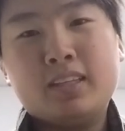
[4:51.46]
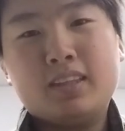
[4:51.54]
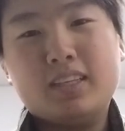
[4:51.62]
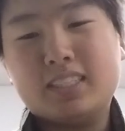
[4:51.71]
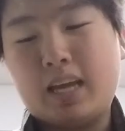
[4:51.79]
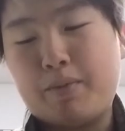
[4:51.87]

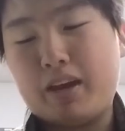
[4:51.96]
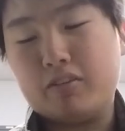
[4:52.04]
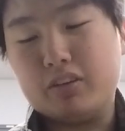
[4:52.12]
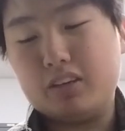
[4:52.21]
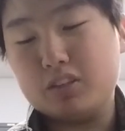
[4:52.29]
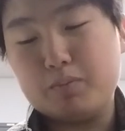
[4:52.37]
this time
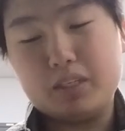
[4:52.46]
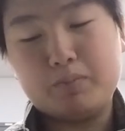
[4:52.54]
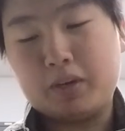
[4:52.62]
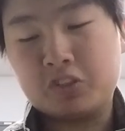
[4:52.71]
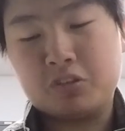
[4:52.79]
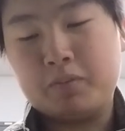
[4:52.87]
it was a bit
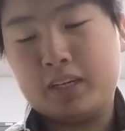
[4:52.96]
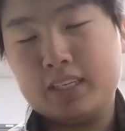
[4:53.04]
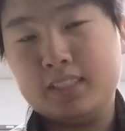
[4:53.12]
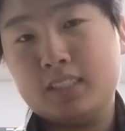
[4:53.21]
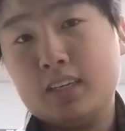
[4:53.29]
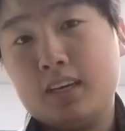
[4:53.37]
special
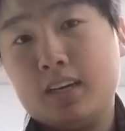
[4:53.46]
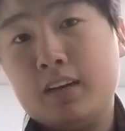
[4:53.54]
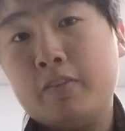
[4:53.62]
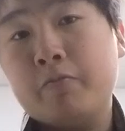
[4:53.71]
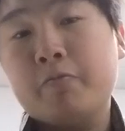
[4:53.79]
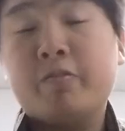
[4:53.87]
because I
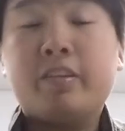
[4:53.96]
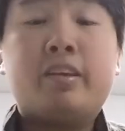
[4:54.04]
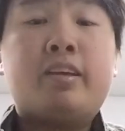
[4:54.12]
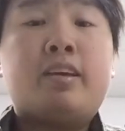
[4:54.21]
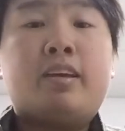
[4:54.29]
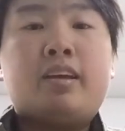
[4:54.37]

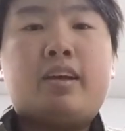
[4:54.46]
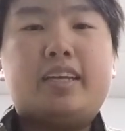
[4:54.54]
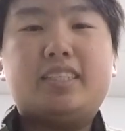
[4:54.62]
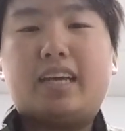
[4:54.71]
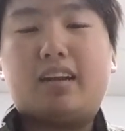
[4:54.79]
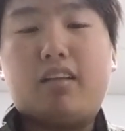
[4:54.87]

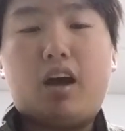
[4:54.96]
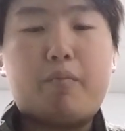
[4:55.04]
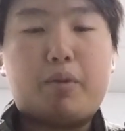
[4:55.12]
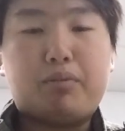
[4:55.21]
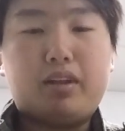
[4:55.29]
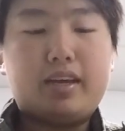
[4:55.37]
just had a lot on
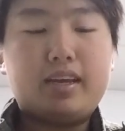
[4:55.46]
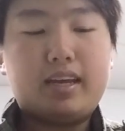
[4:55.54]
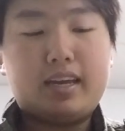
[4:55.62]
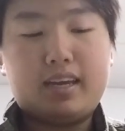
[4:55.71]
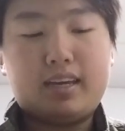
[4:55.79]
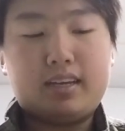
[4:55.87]
my plate,
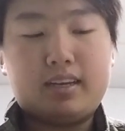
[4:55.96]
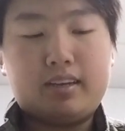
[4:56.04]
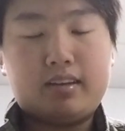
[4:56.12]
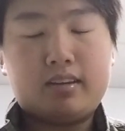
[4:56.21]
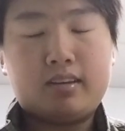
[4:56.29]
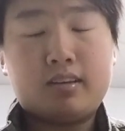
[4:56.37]
and
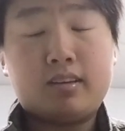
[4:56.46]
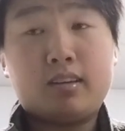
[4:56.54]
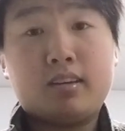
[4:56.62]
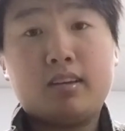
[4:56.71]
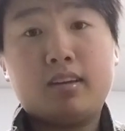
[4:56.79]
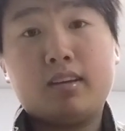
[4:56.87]

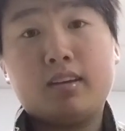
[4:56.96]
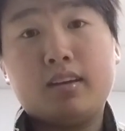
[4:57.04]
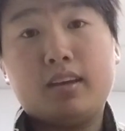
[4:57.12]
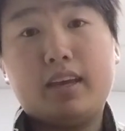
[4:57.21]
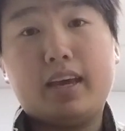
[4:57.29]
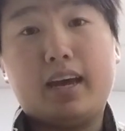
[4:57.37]

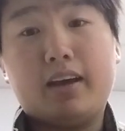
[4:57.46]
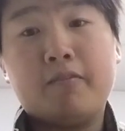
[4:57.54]
yeah,